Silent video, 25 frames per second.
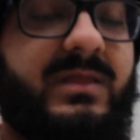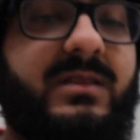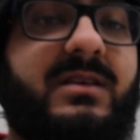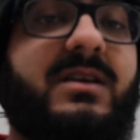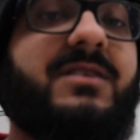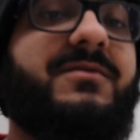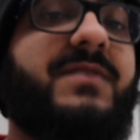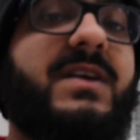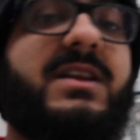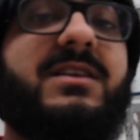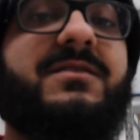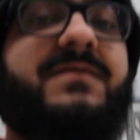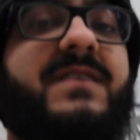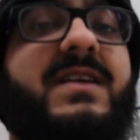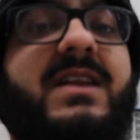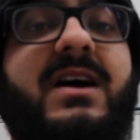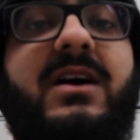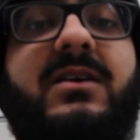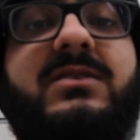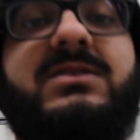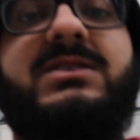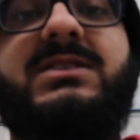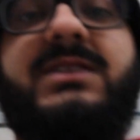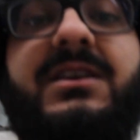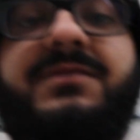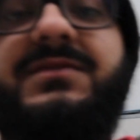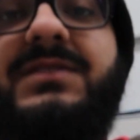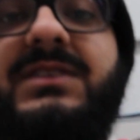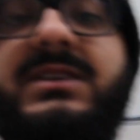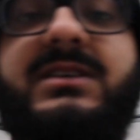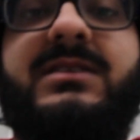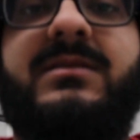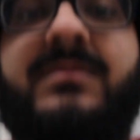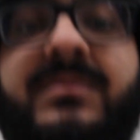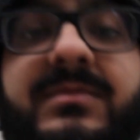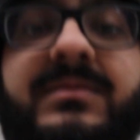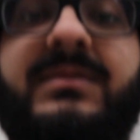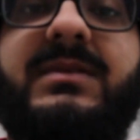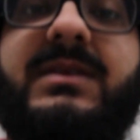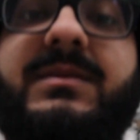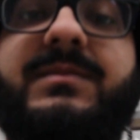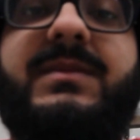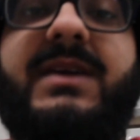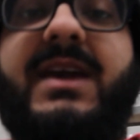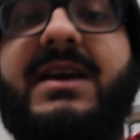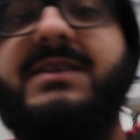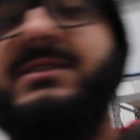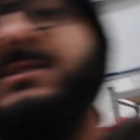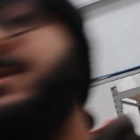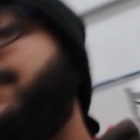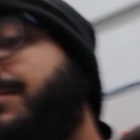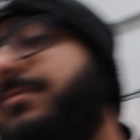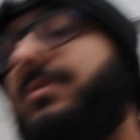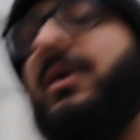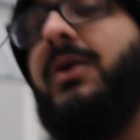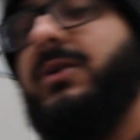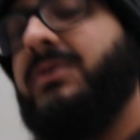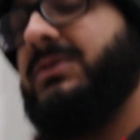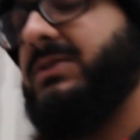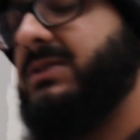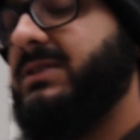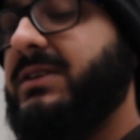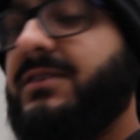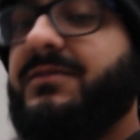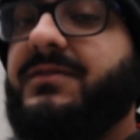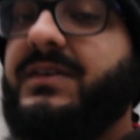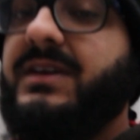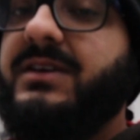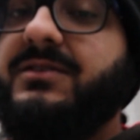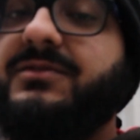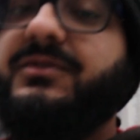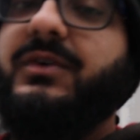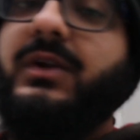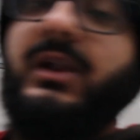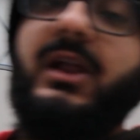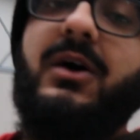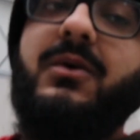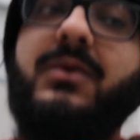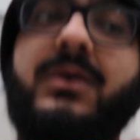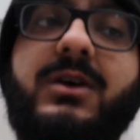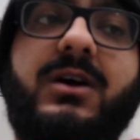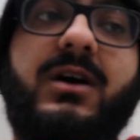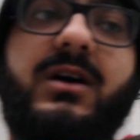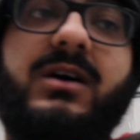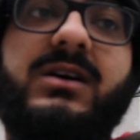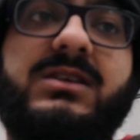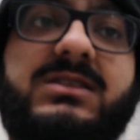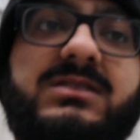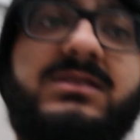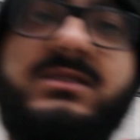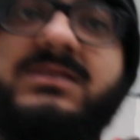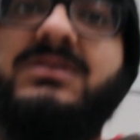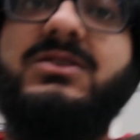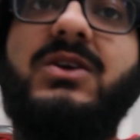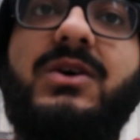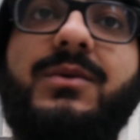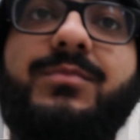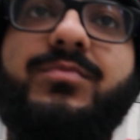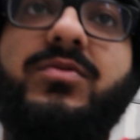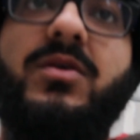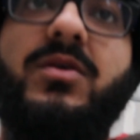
if anything, I'll just have to get some blocks or something for low cars. It's not a